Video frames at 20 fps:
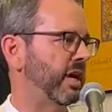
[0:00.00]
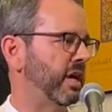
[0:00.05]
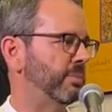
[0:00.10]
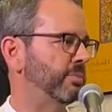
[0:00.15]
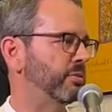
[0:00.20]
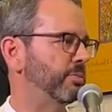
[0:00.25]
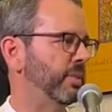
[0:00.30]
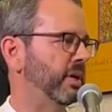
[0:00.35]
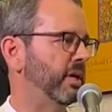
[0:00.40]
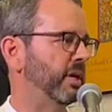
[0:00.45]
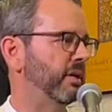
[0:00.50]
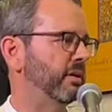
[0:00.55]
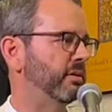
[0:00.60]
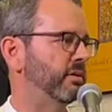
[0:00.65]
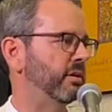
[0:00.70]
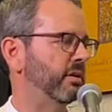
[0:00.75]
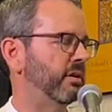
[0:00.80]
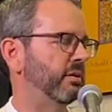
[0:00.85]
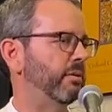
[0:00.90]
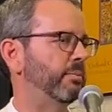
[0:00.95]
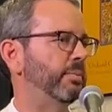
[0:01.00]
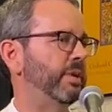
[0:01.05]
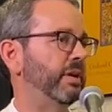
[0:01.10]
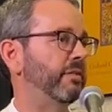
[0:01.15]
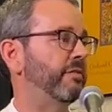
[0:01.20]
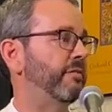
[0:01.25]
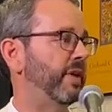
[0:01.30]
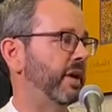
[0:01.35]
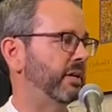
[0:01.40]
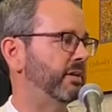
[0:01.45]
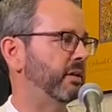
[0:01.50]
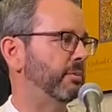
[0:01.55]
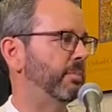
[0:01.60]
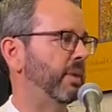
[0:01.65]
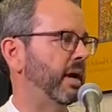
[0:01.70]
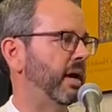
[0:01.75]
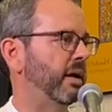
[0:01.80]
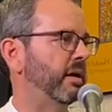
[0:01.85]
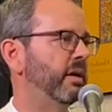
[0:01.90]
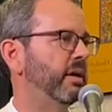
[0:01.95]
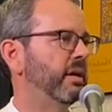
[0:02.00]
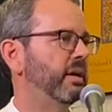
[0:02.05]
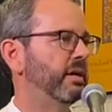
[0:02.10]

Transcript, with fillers: types began to be affected by